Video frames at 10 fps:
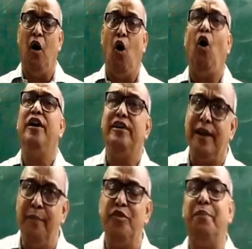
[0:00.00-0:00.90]
or in
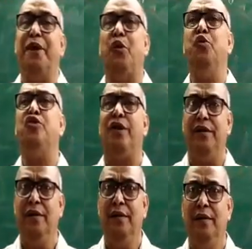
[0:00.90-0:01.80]
terms of
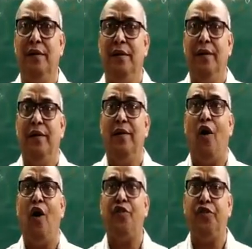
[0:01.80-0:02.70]
corrosion,
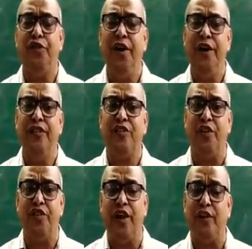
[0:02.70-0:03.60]
oxygen is
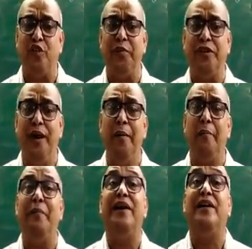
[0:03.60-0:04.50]
considered to be the
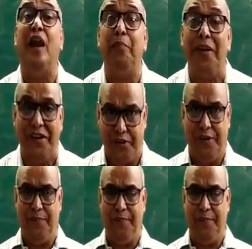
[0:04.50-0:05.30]
main culprit.